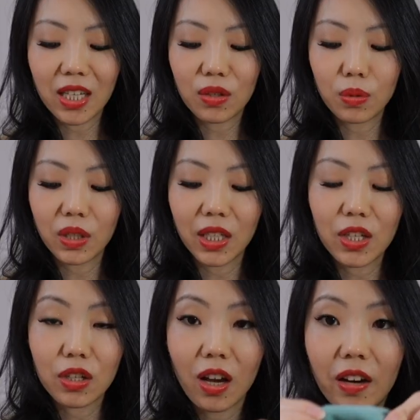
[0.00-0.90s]
is really
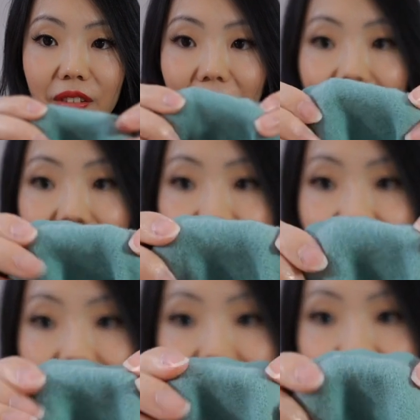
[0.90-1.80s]
soft. It has
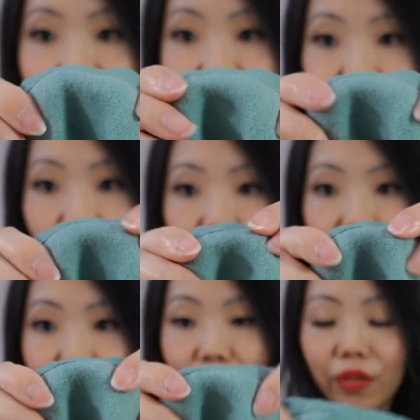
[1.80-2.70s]
that sort
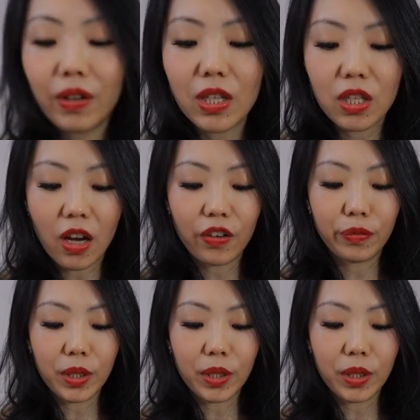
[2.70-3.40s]
of very soft